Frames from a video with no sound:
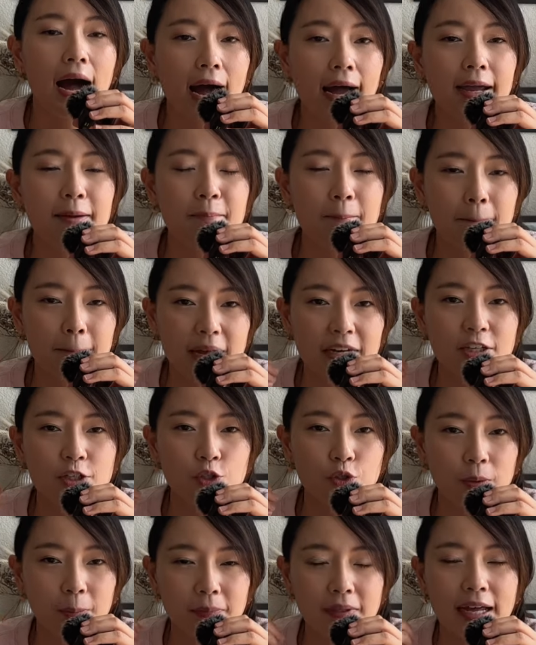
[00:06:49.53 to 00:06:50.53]
I managed
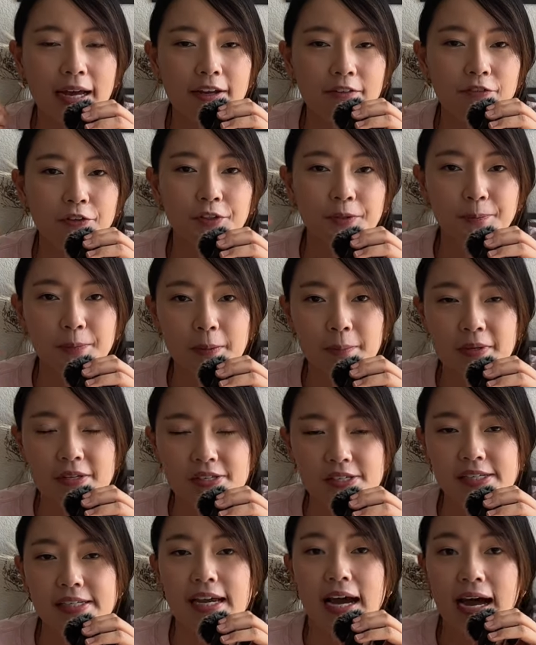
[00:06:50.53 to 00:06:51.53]
to apply for the permit
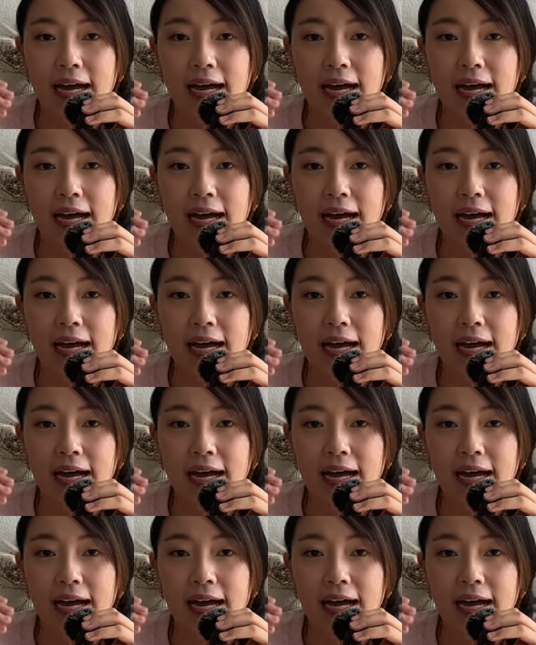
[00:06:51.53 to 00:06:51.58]
C